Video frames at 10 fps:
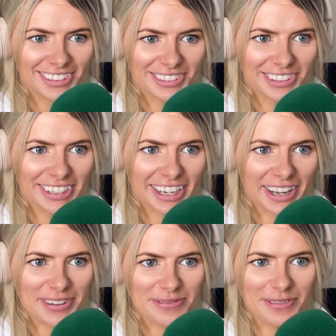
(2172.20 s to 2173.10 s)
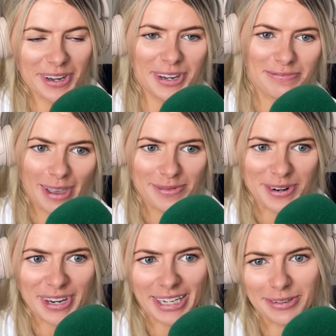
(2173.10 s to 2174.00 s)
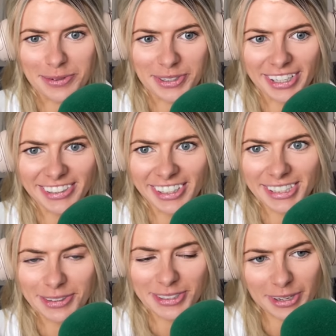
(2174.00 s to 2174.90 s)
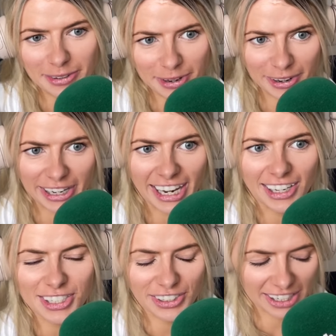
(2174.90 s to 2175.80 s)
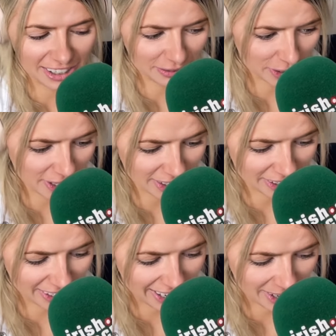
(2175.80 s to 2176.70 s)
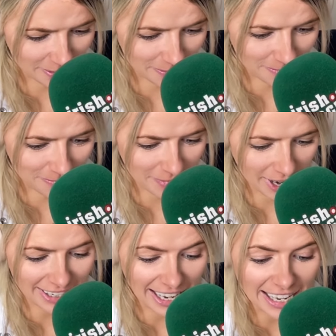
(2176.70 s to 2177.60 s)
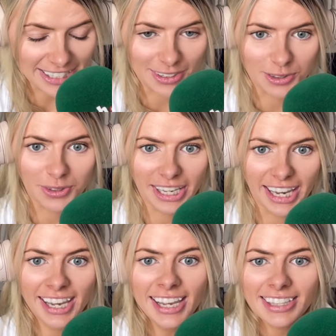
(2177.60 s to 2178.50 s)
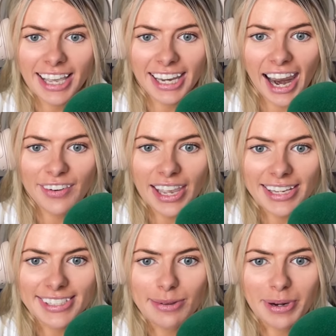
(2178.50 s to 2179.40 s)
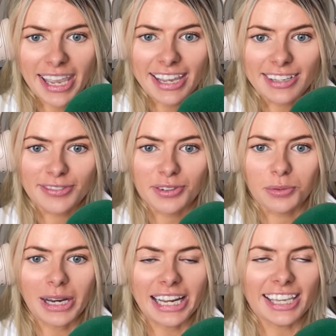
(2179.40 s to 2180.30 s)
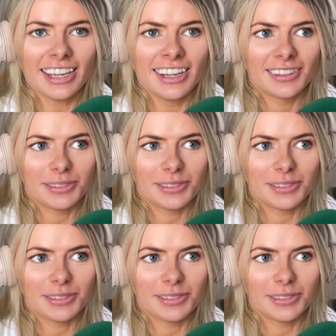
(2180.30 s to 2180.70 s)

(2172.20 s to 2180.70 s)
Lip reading: the Dundalk memo here, but I thought there was a fair eye catcher in the first on at Nice on Sunday. That Carrier de Blaze for Willie.